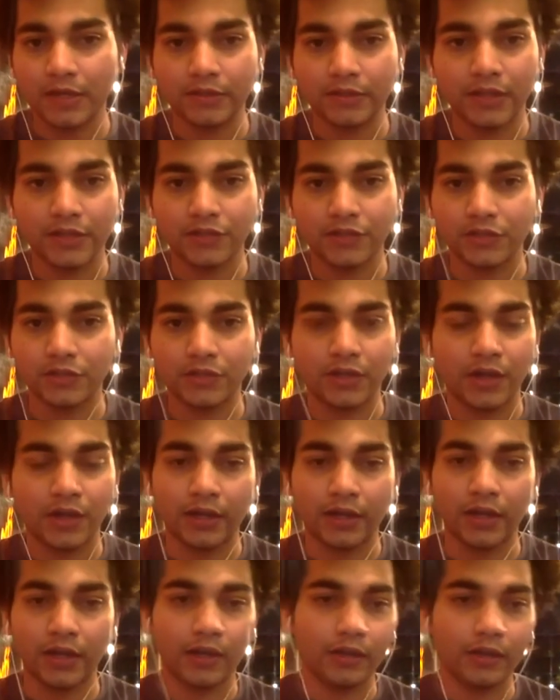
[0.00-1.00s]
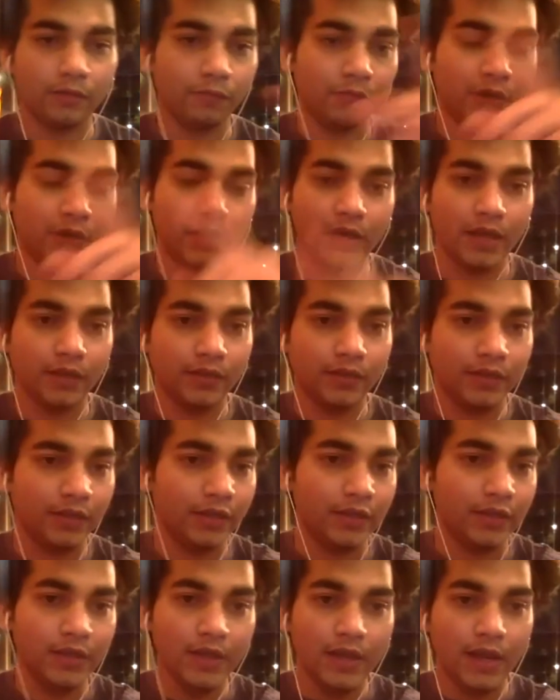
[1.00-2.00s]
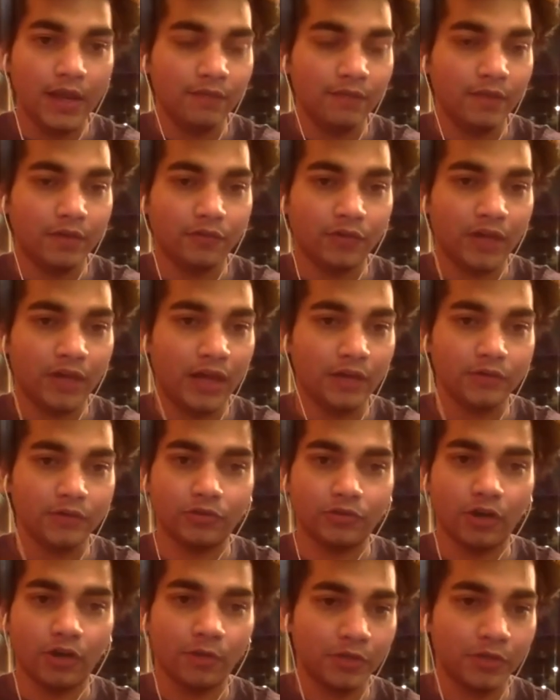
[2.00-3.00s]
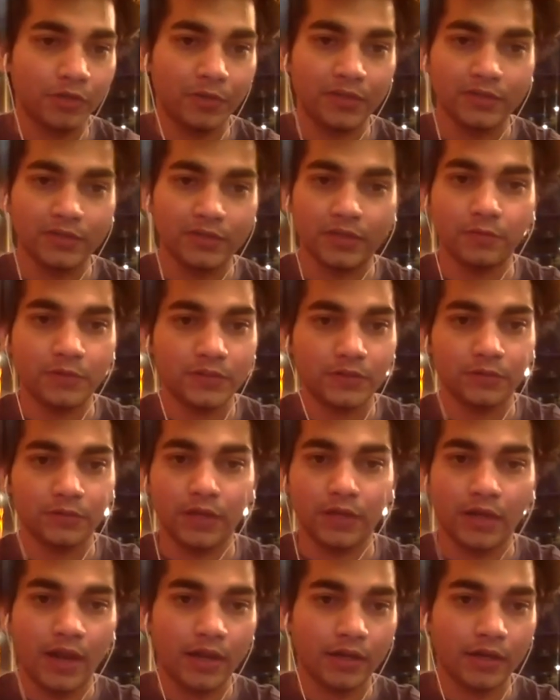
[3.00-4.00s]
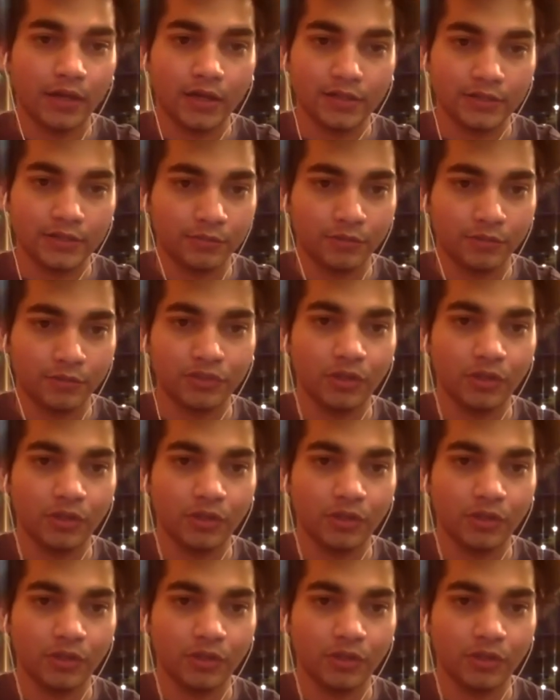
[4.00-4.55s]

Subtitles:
and they just directly can connect the inventory house drop shipping service to their end customer.